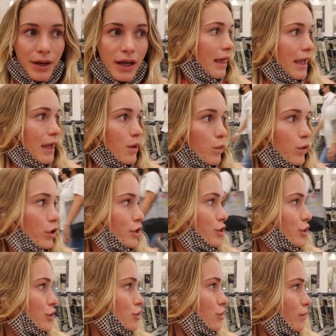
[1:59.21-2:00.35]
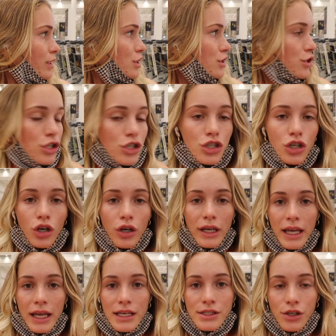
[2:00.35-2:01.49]
but they wanted you to do one as soon as you got
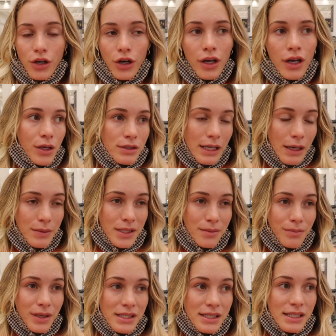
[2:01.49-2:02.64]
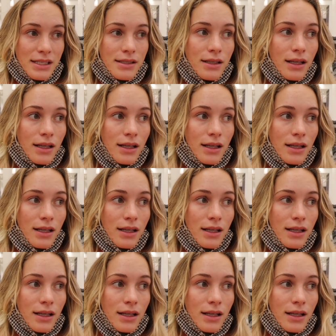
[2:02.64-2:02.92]
here. So because I was in business